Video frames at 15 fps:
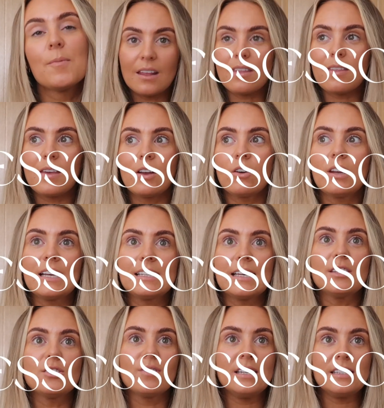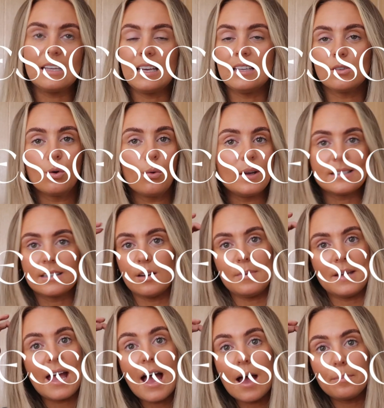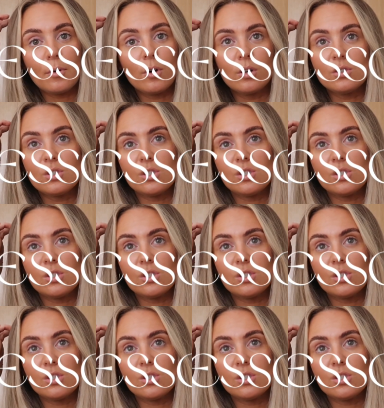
Another thing on accessories is always gonna be AirPods.